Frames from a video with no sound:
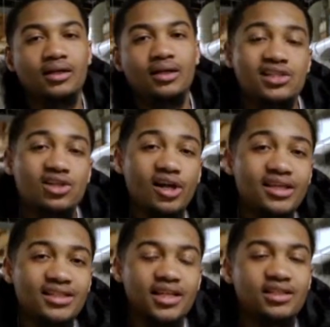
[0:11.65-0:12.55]
I
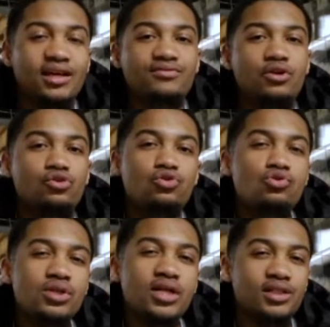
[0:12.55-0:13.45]
started Sayless Lifestyle
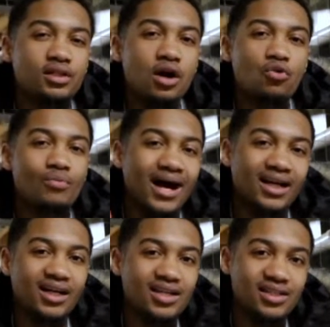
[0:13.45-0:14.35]
2 years ago with my
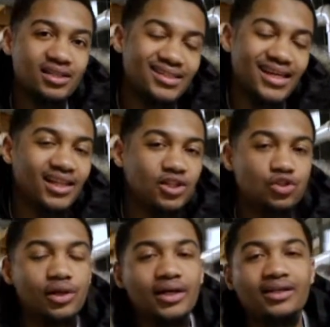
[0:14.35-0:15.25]
cousin Sayless
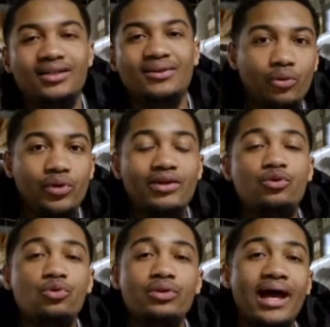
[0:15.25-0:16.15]
Trent, and we
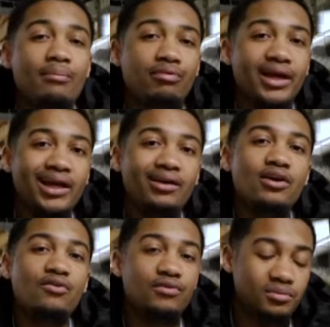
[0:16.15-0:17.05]
grew that brand
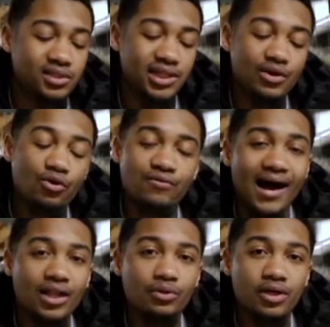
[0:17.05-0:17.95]
from 0
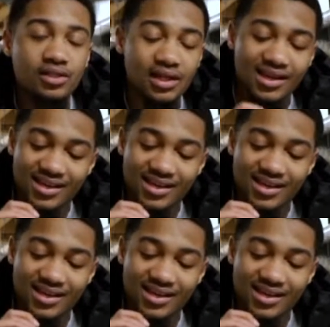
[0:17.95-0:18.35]
followers,